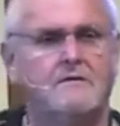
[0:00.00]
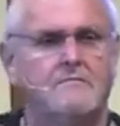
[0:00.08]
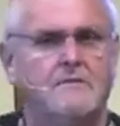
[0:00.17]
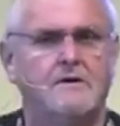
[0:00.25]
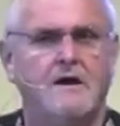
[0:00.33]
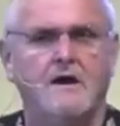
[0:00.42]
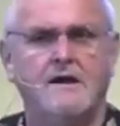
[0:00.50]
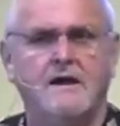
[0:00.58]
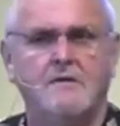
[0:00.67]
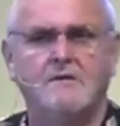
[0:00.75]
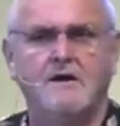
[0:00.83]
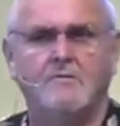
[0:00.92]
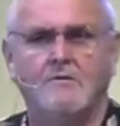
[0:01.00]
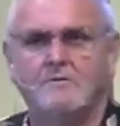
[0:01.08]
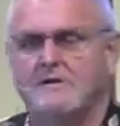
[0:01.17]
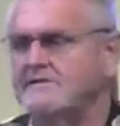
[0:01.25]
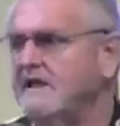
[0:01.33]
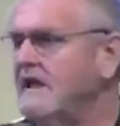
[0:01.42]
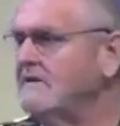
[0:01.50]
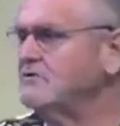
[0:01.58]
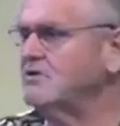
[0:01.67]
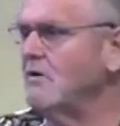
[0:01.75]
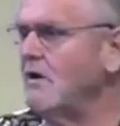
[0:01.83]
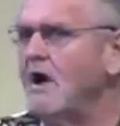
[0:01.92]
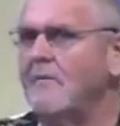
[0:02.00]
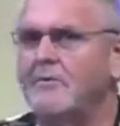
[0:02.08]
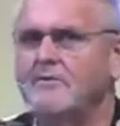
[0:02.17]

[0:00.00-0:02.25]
God had a better one because he had him show up.